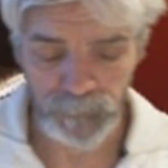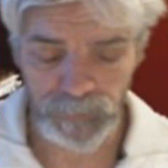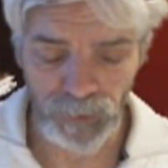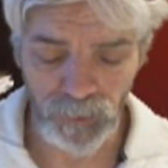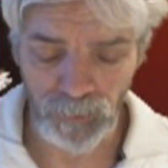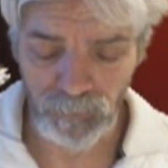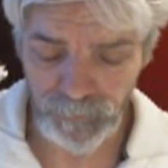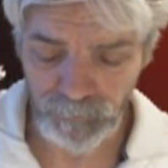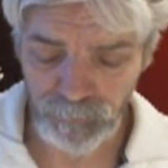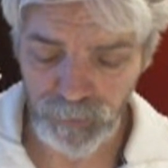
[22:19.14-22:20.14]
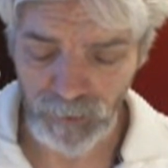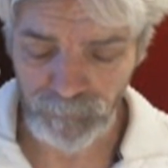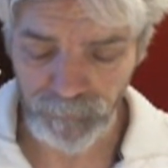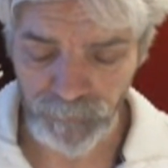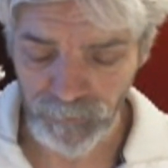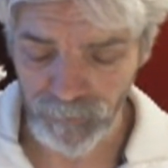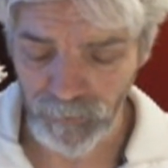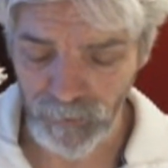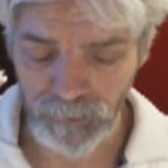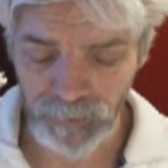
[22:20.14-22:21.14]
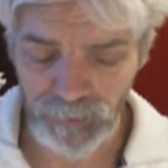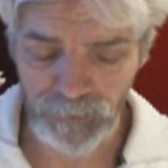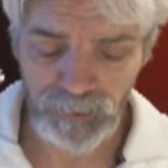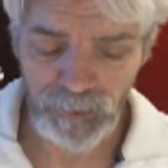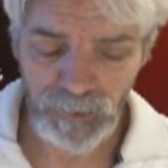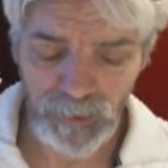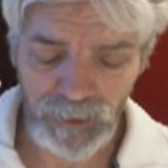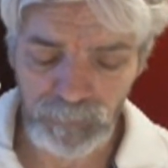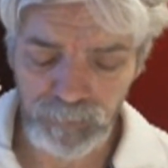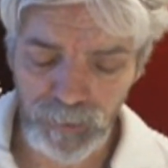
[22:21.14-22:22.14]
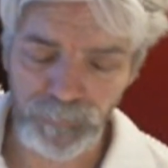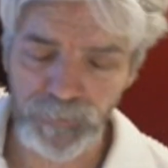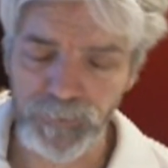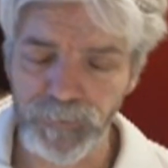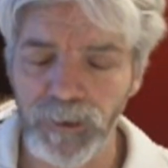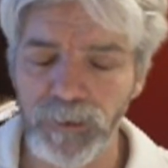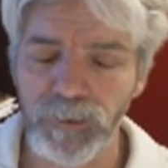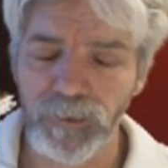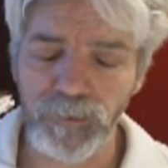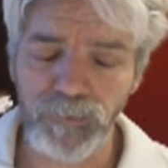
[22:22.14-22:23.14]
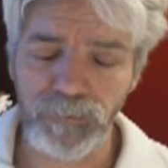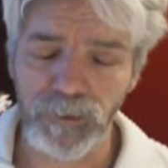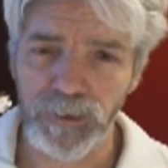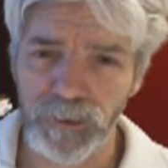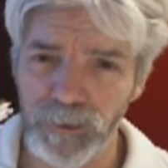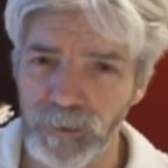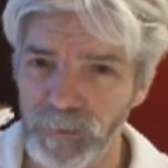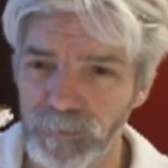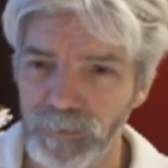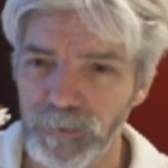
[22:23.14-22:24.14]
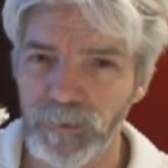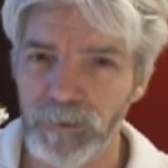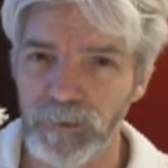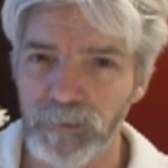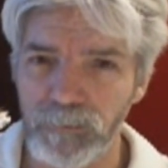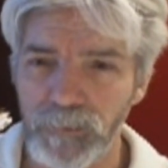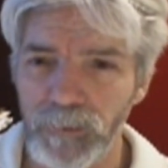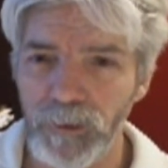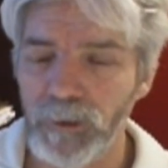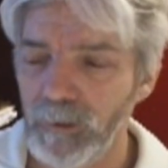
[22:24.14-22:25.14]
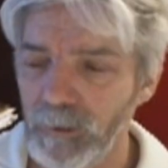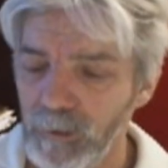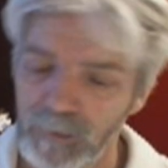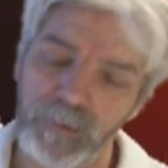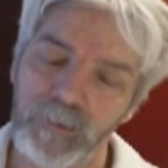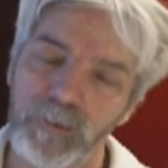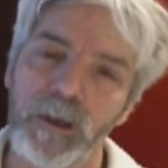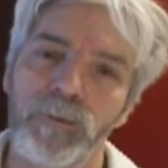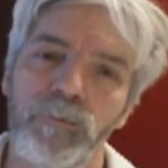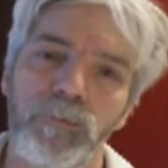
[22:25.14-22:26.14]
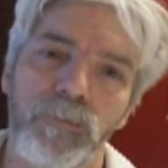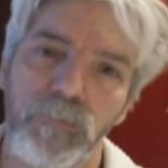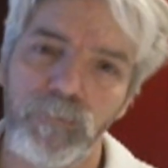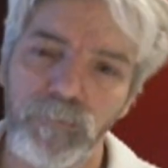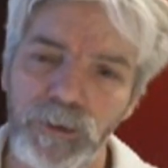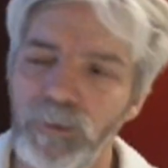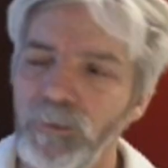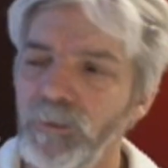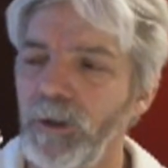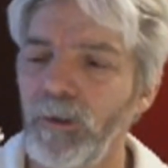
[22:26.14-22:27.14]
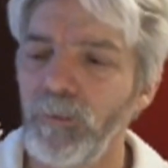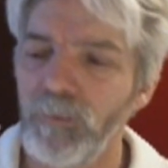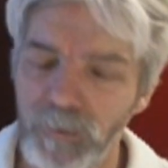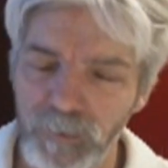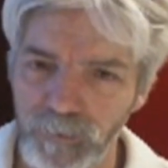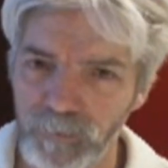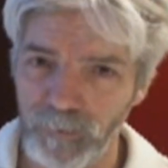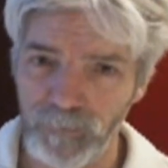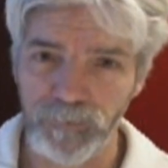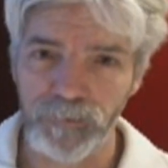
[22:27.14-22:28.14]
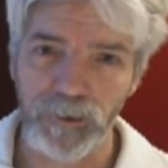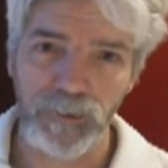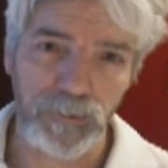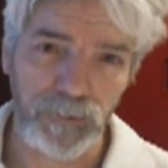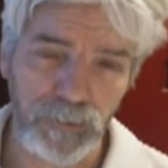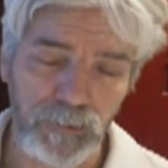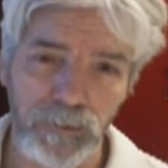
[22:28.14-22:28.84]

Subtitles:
Joel was a prophet. He prophesied the destruction of Jerusalem. And now, we know now this is a cycle.